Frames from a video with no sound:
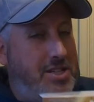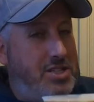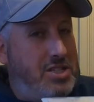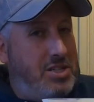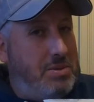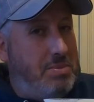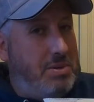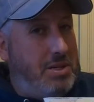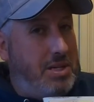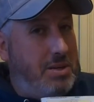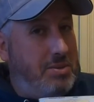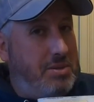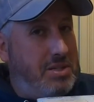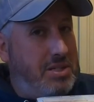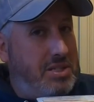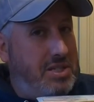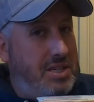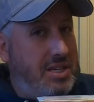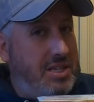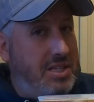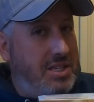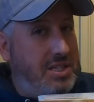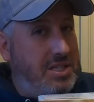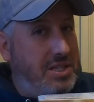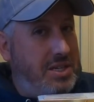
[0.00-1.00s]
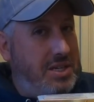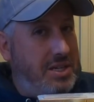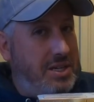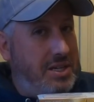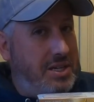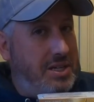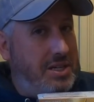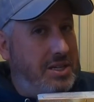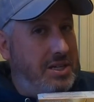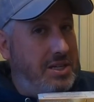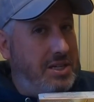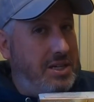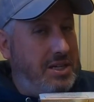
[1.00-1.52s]
GBWC this year.
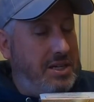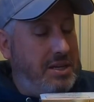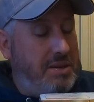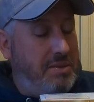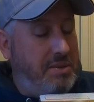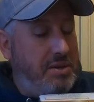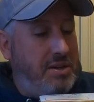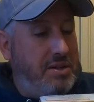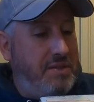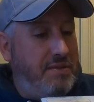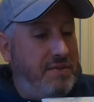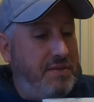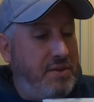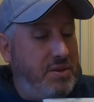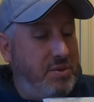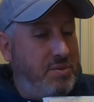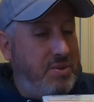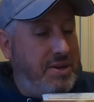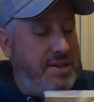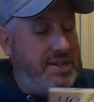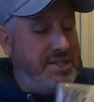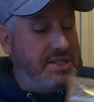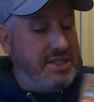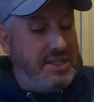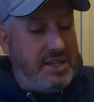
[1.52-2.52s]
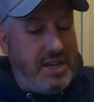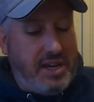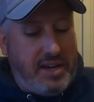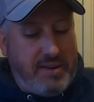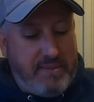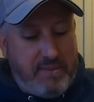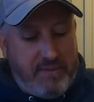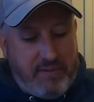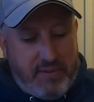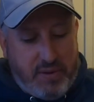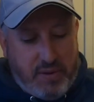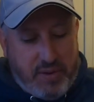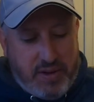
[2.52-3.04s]
We've got a few weeks to go
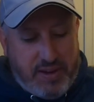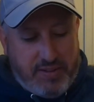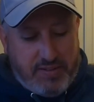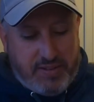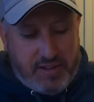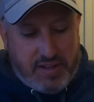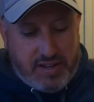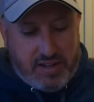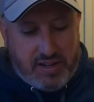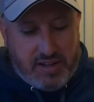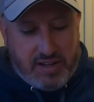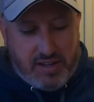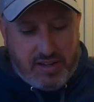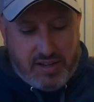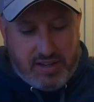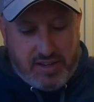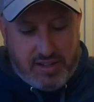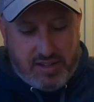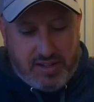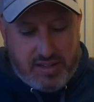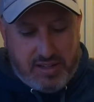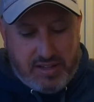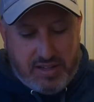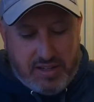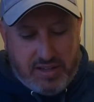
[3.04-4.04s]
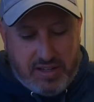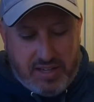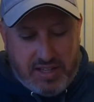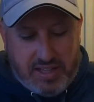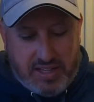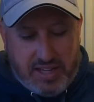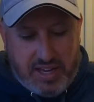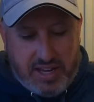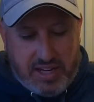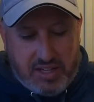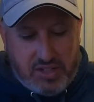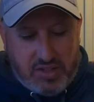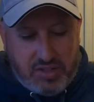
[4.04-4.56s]
before we have to, get
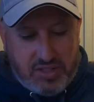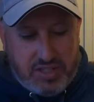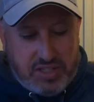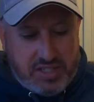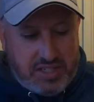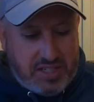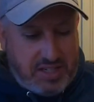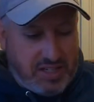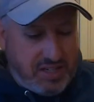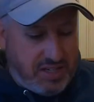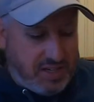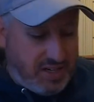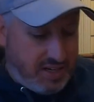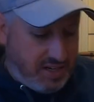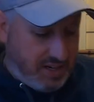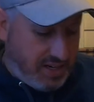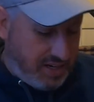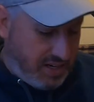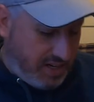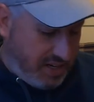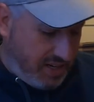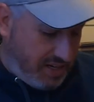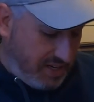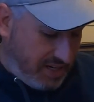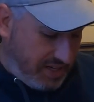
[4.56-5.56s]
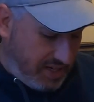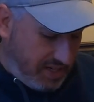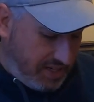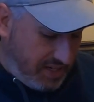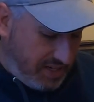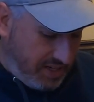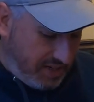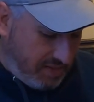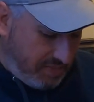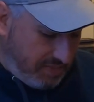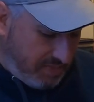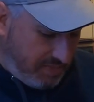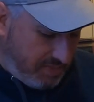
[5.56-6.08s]
the entries in. And
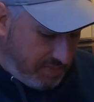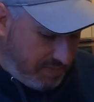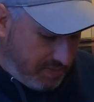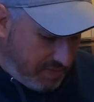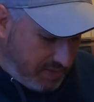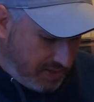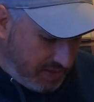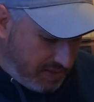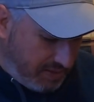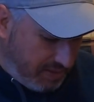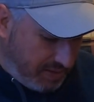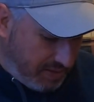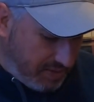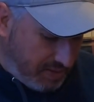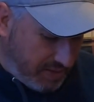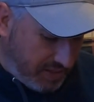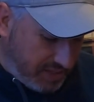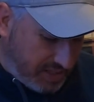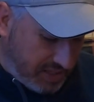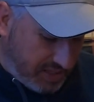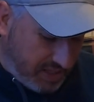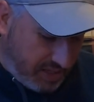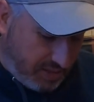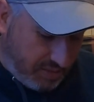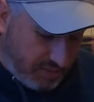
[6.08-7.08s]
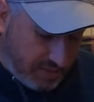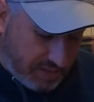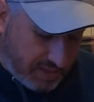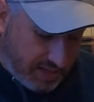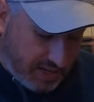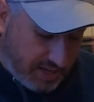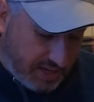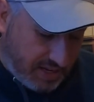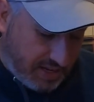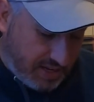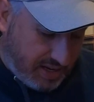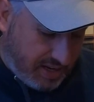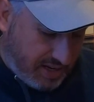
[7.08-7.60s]
I'm really stoked with
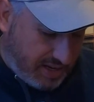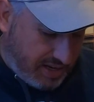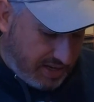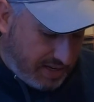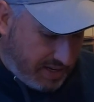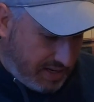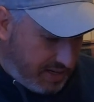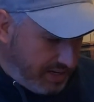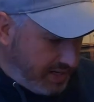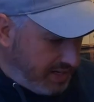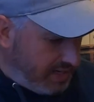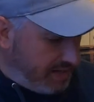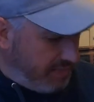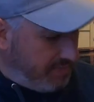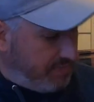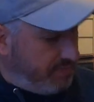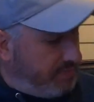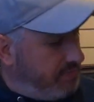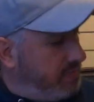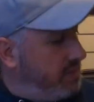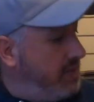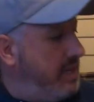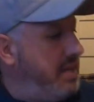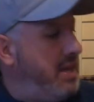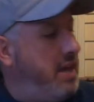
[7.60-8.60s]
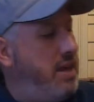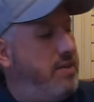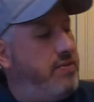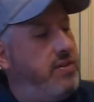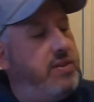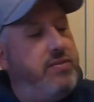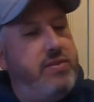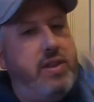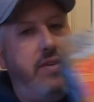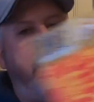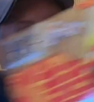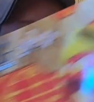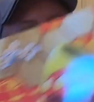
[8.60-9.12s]
that. So yeah, if you've
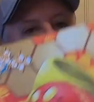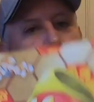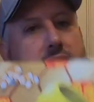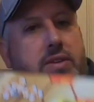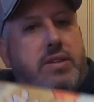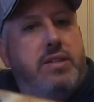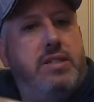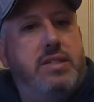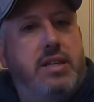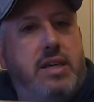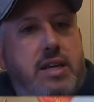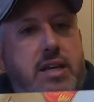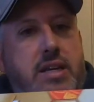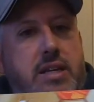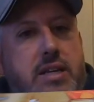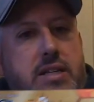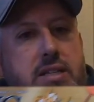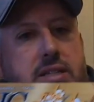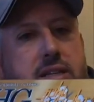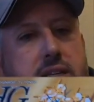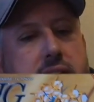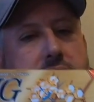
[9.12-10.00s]
haven't seen it, so